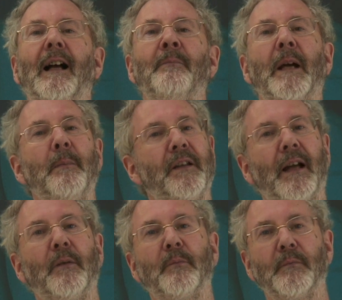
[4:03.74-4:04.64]
and maybe
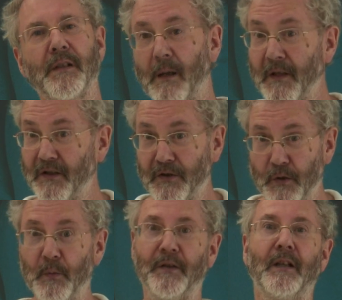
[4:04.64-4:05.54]
that was something to
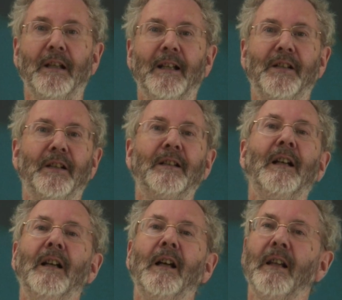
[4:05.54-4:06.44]
do with her later
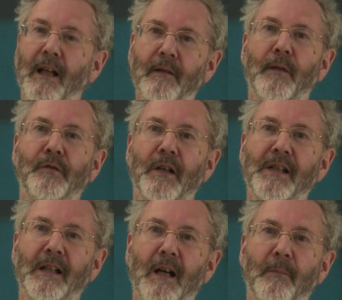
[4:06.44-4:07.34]
love of
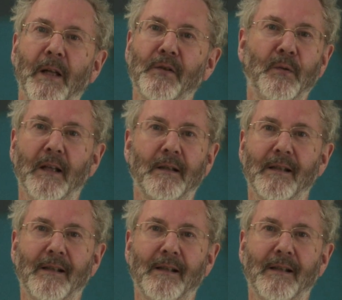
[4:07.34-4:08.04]
dressing up. That's all I can